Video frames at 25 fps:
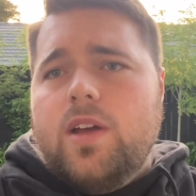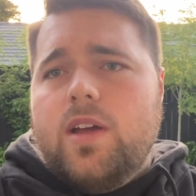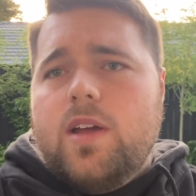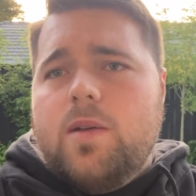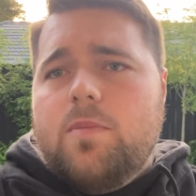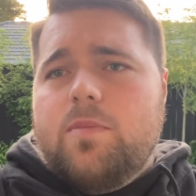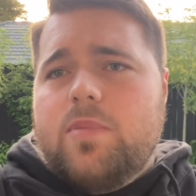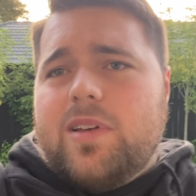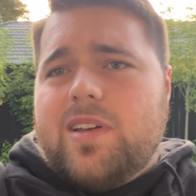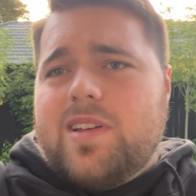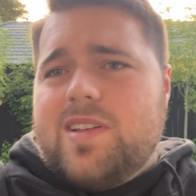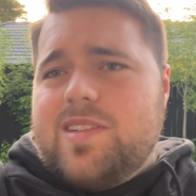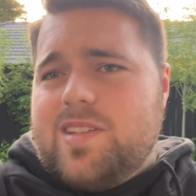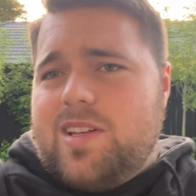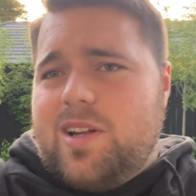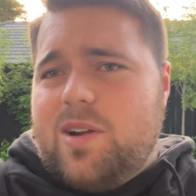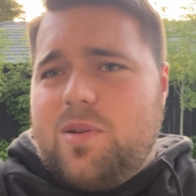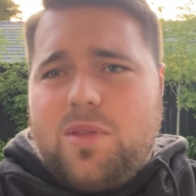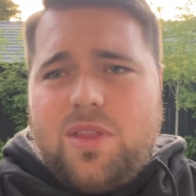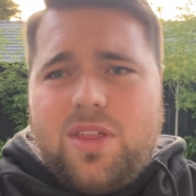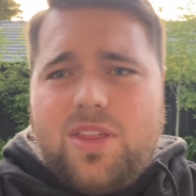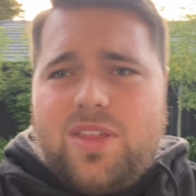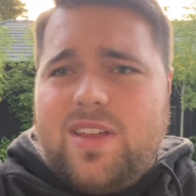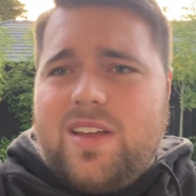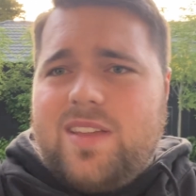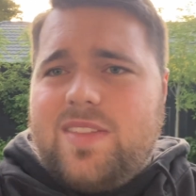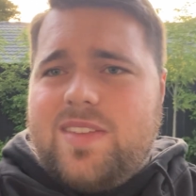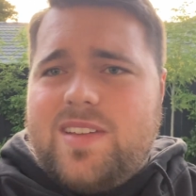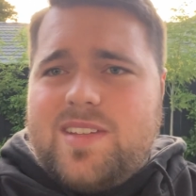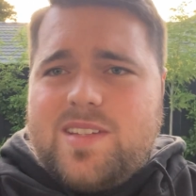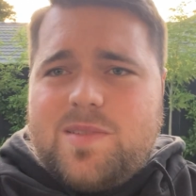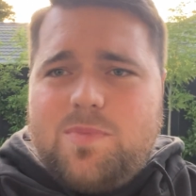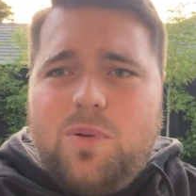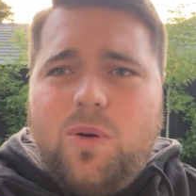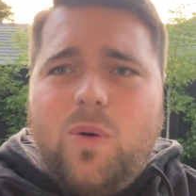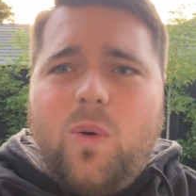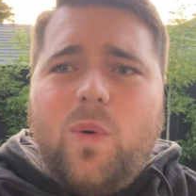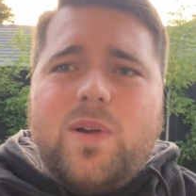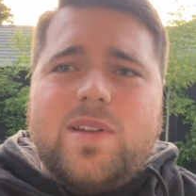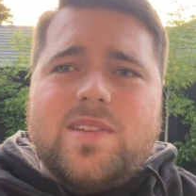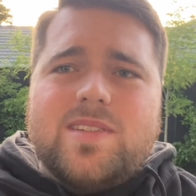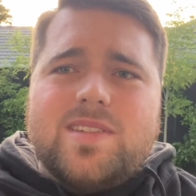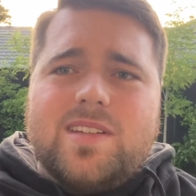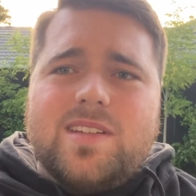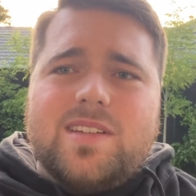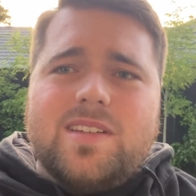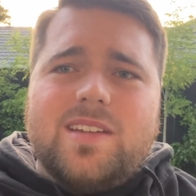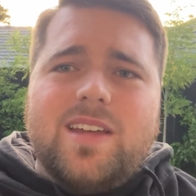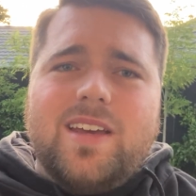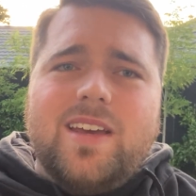Because I don't think there's a point
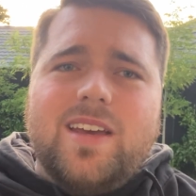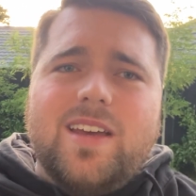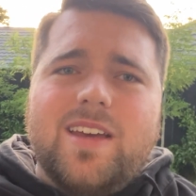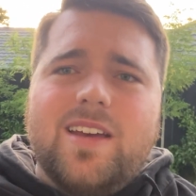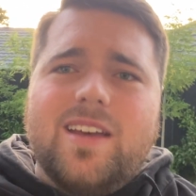in